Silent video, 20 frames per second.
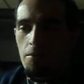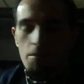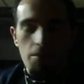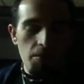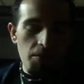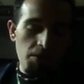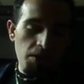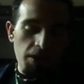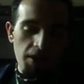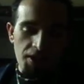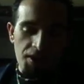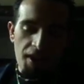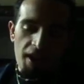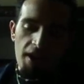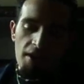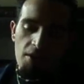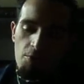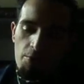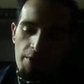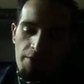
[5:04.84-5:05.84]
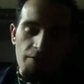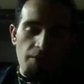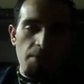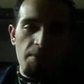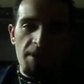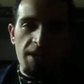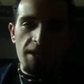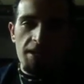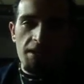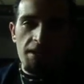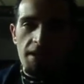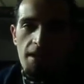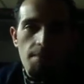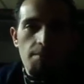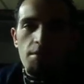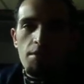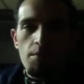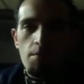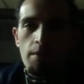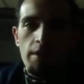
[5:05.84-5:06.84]
He took his hand away from it on the
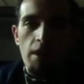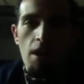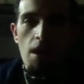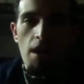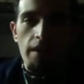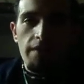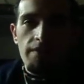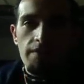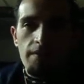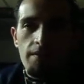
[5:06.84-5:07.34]
table, it went off.